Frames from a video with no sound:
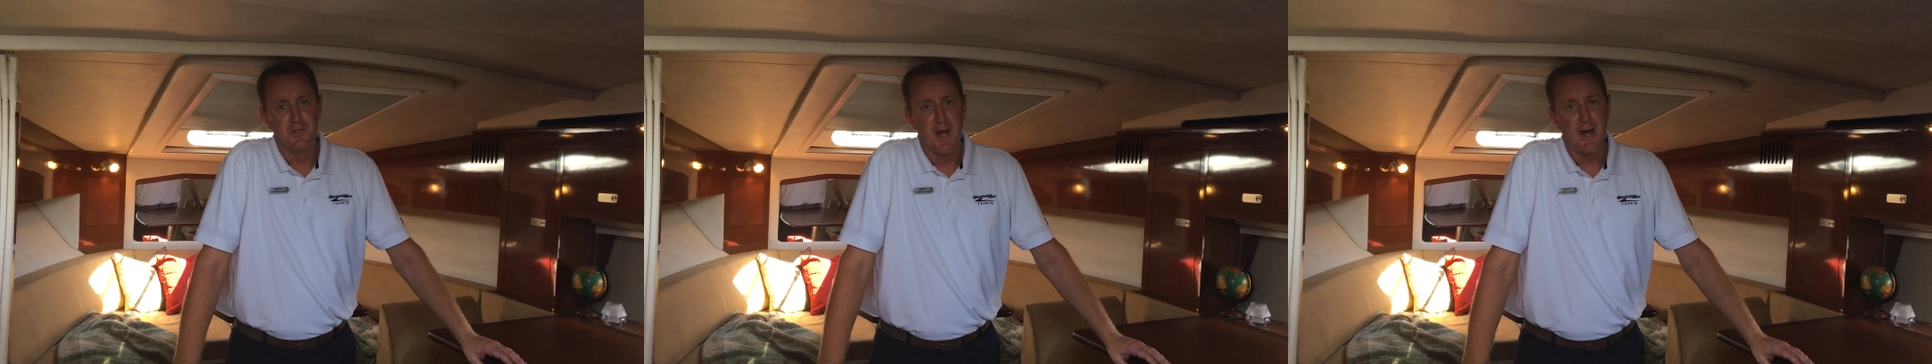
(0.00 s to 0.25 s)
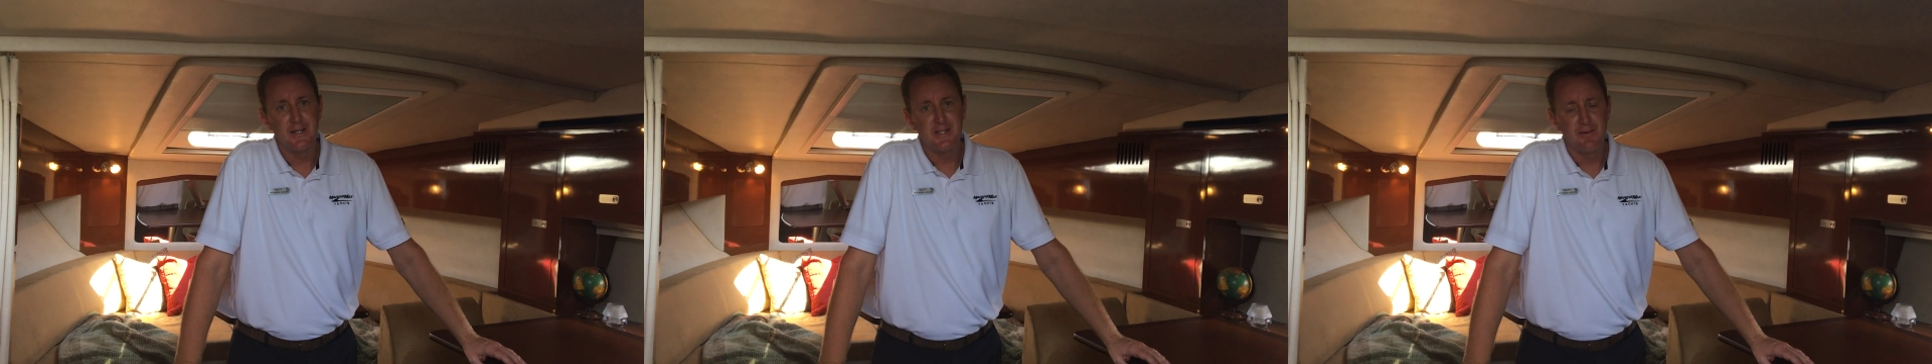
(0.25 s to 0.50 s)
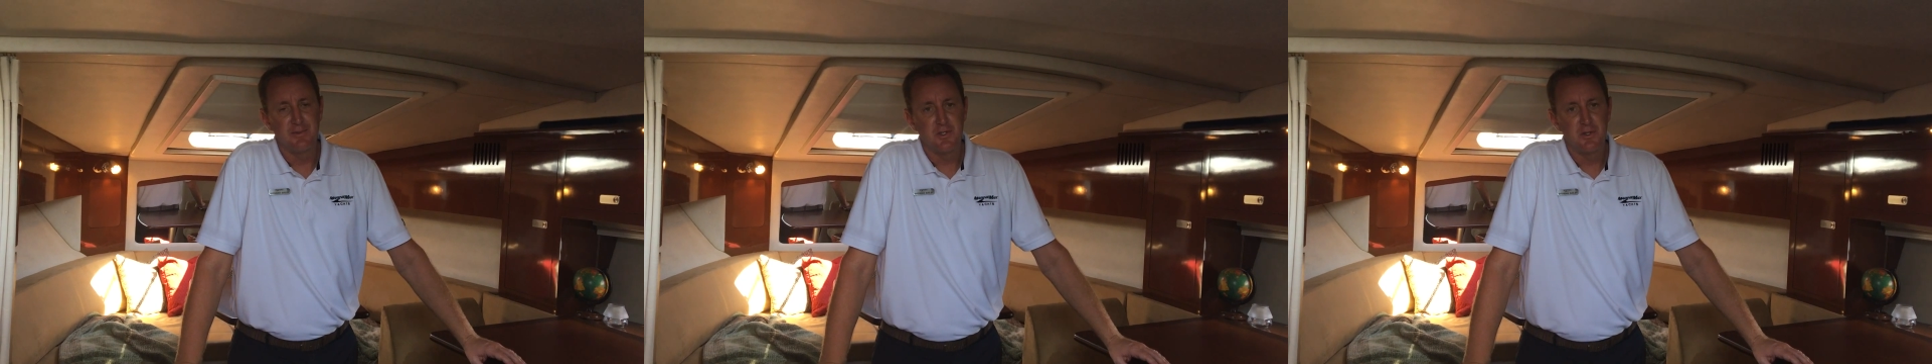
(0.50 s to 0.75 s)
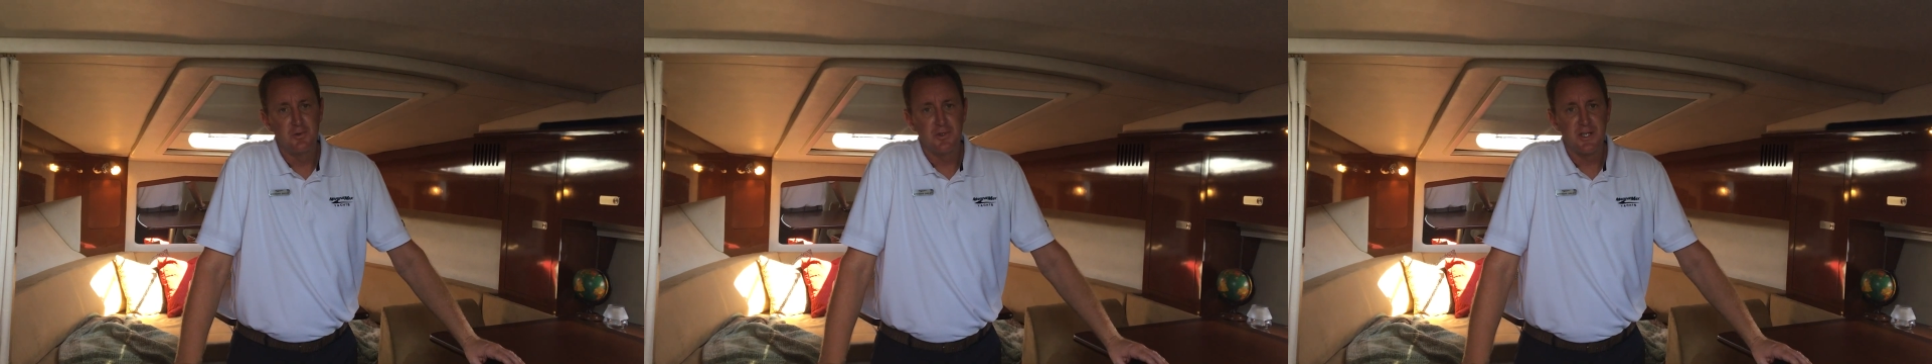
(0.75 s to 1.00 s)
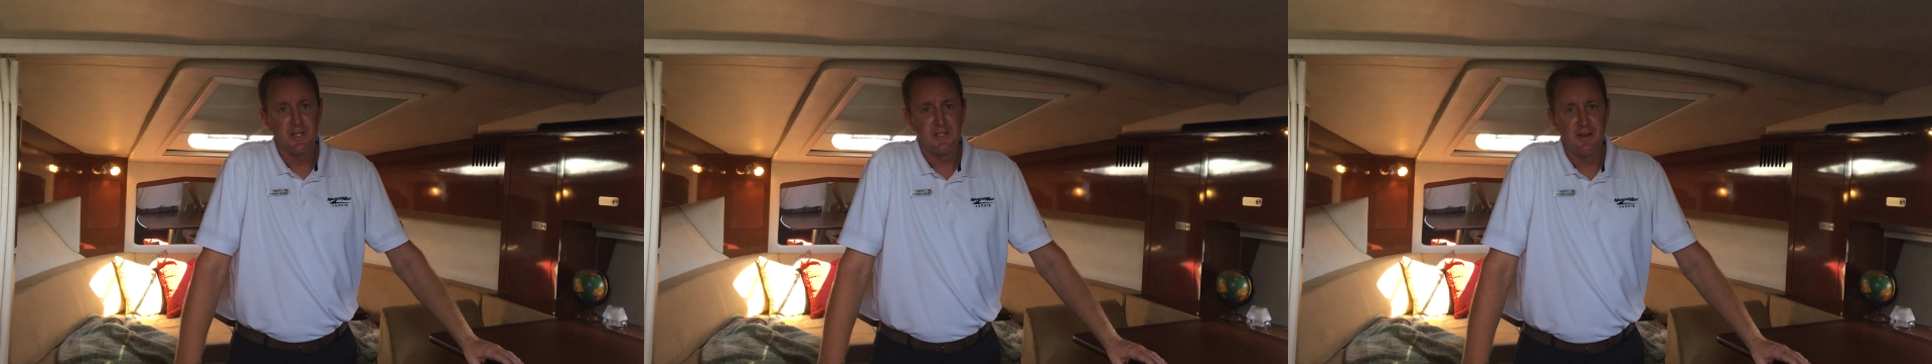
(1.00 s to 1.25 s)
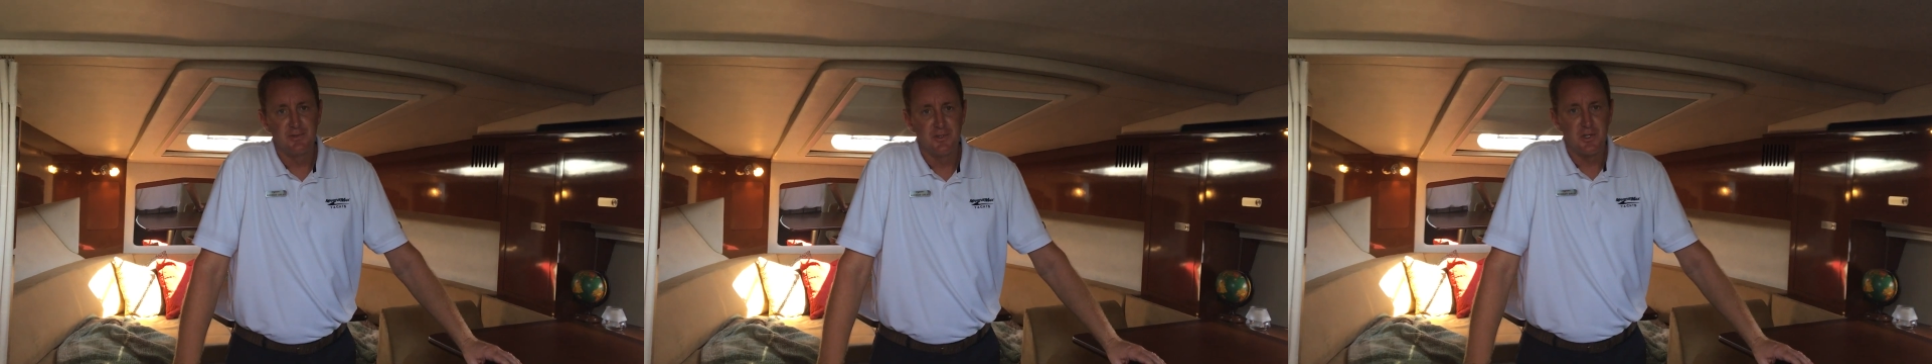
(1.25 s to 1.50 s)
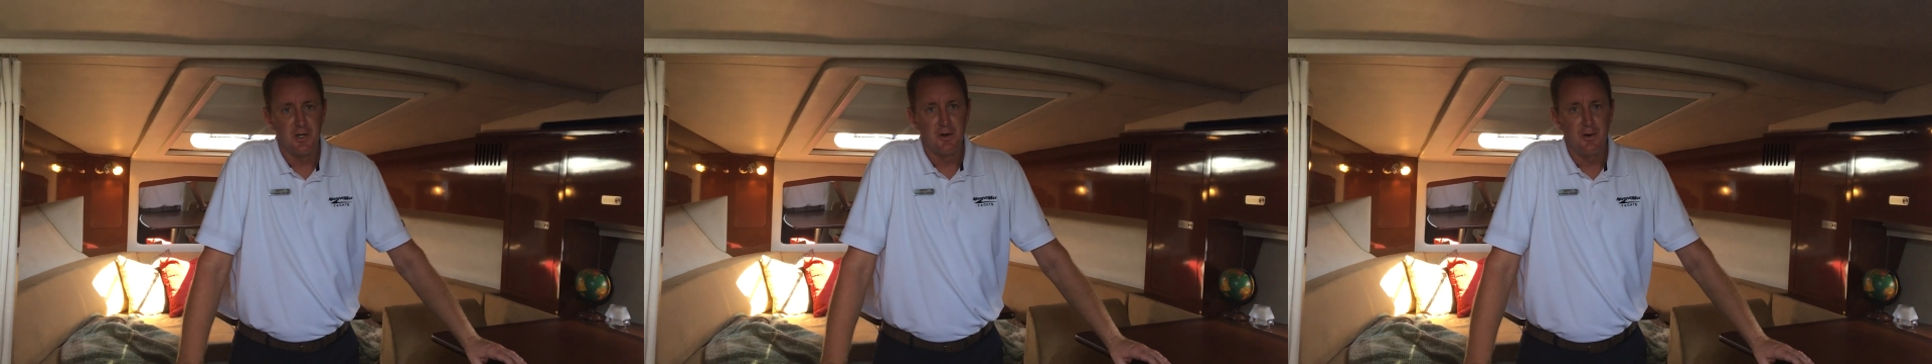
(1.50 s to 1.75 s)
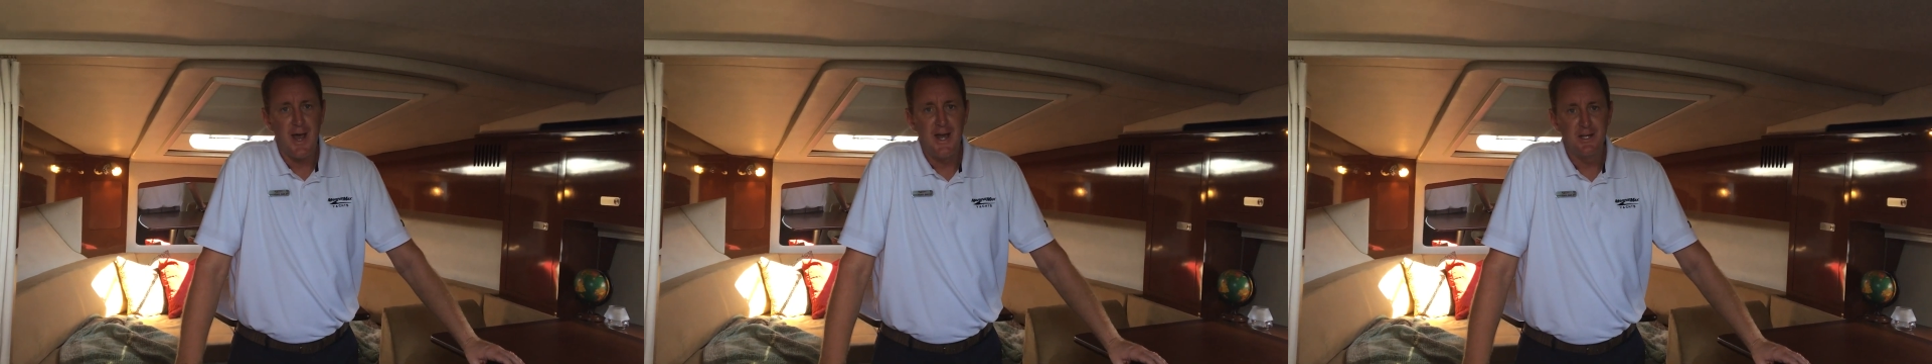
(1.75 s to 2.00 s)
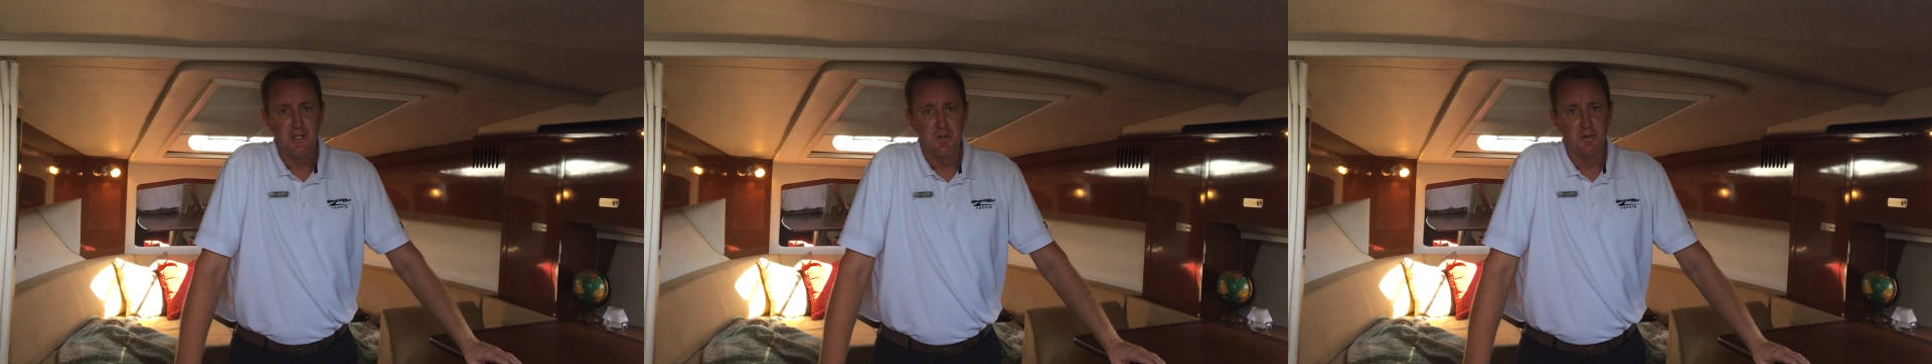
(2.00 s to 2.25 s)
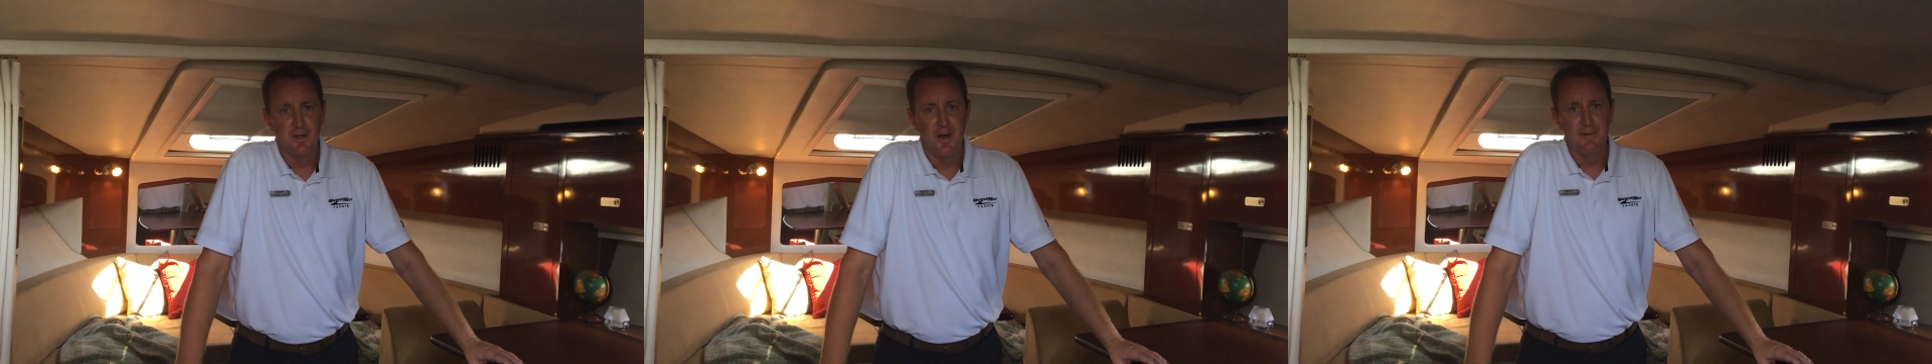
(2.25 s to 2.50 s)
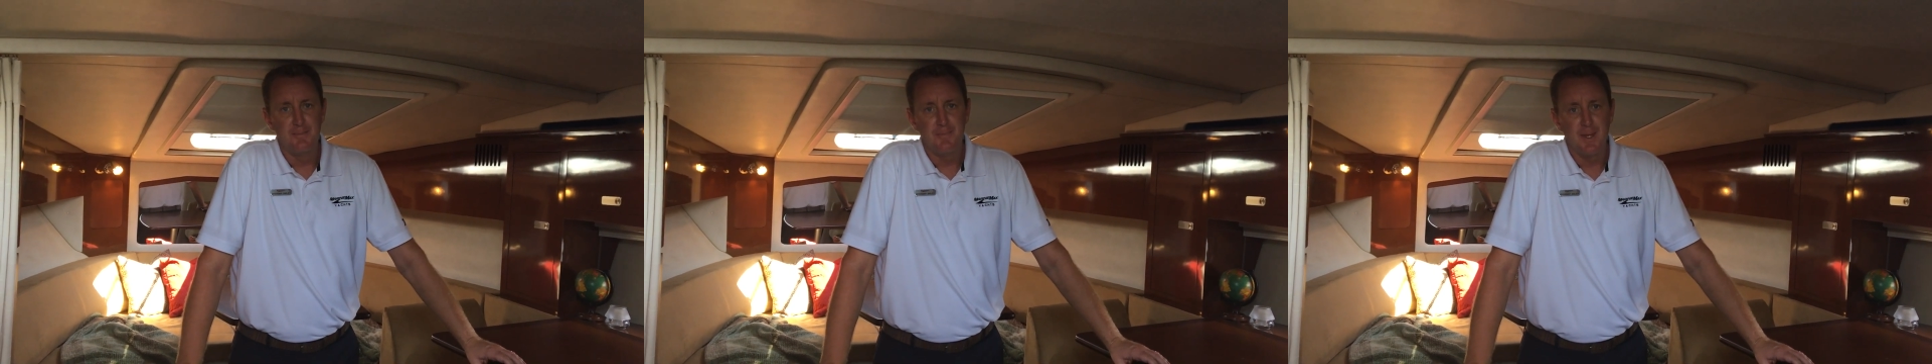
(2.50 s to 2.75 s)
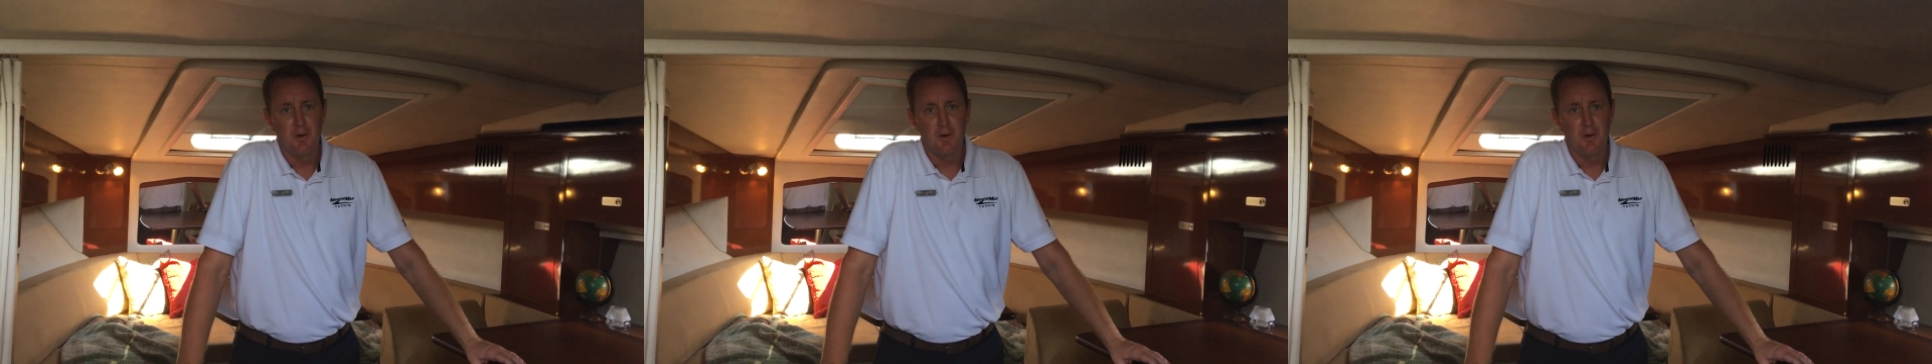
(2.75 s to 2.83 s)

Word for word: 972-670-8211,